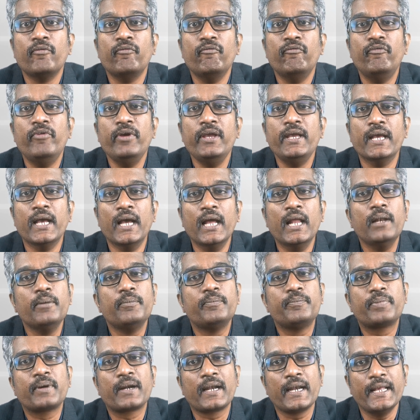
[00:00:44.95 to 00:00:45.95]
we
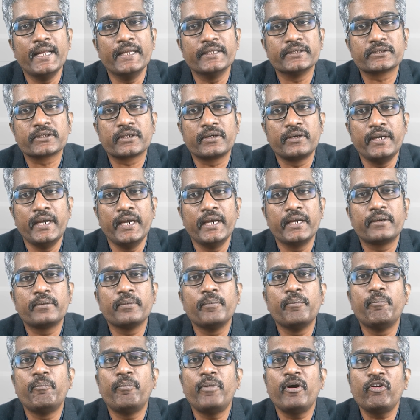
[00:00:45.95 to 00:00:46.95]
help clients create
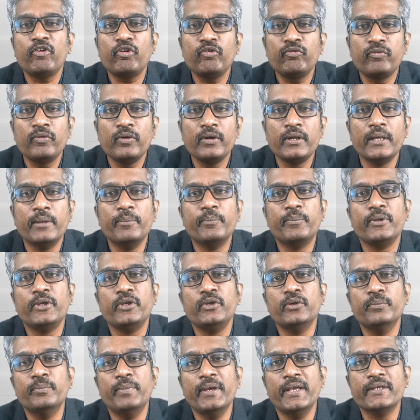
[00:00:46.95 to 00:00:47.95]
powerful
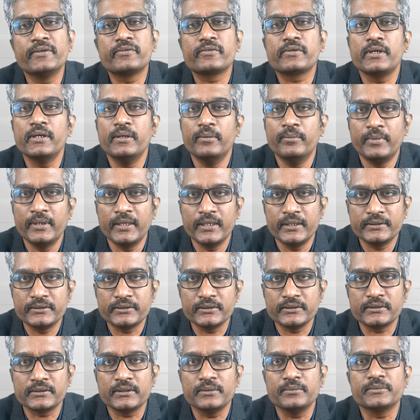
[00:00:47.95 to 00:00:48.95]
MPU-based embedded
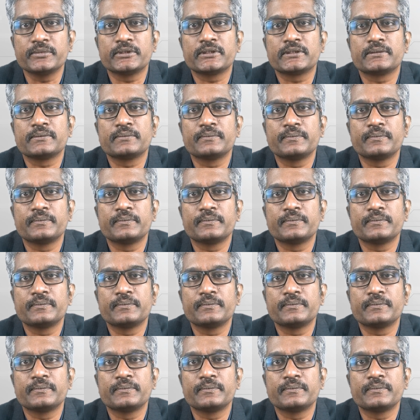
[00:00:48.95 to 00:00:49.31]
systems.